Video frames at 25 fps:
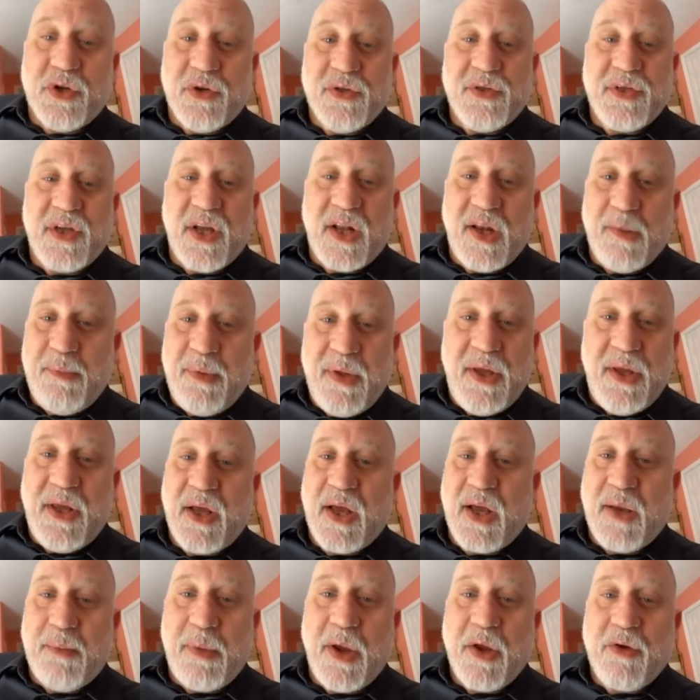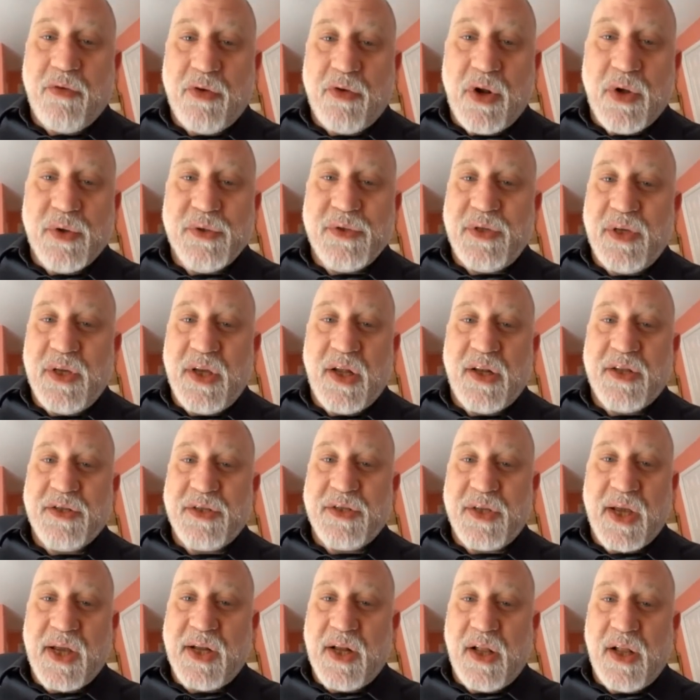is going to be microdosing and
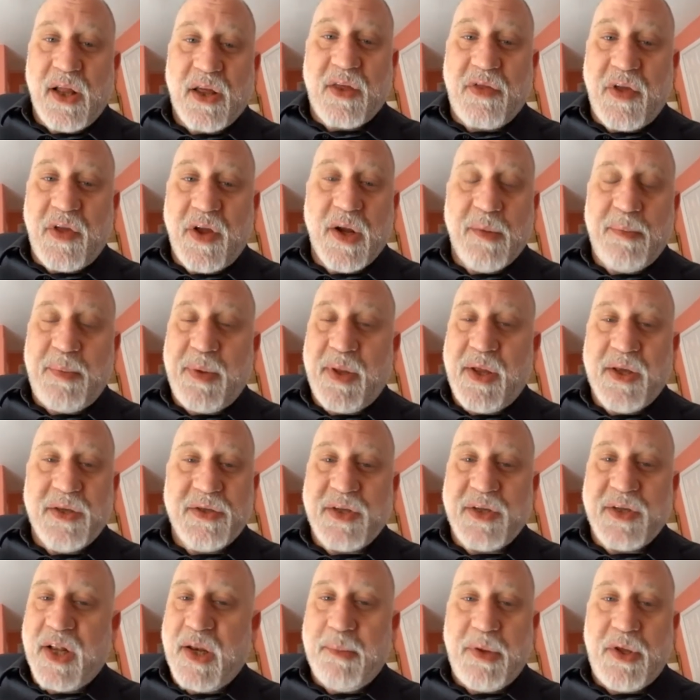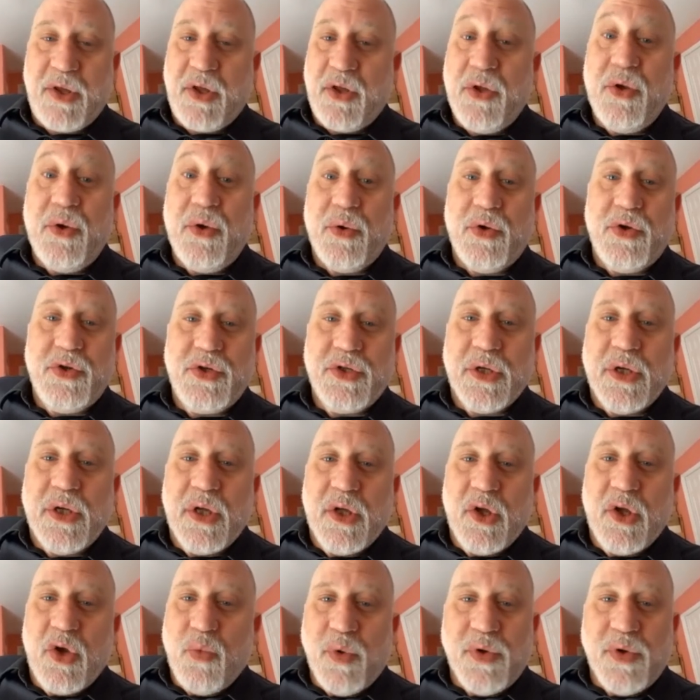psychedelic therapy is going to be huge.
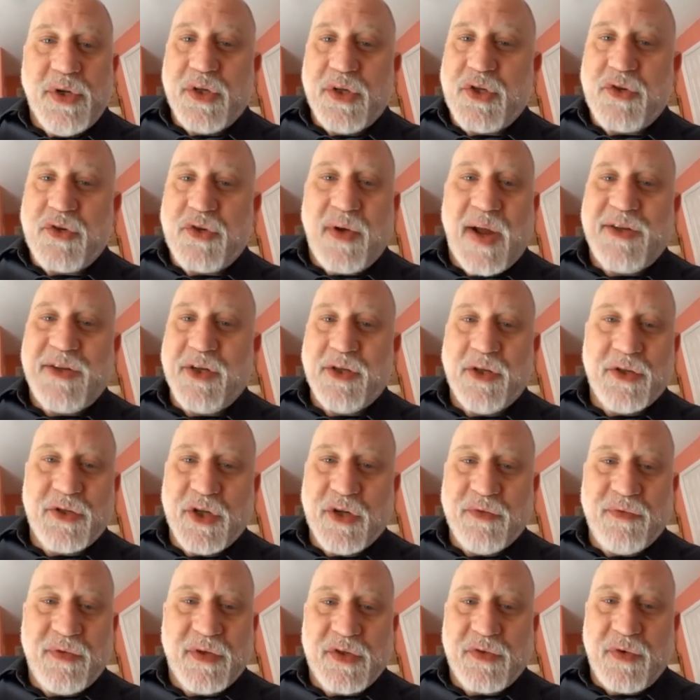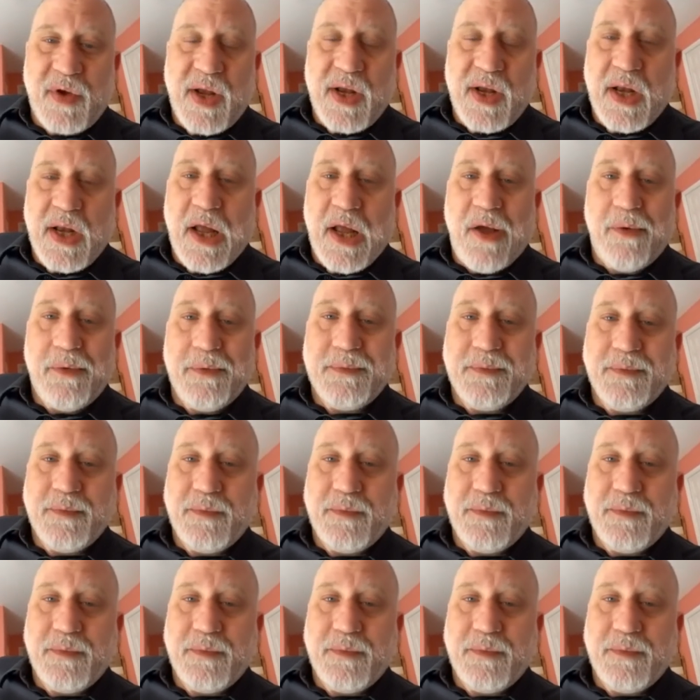We're just scratching the surface right now.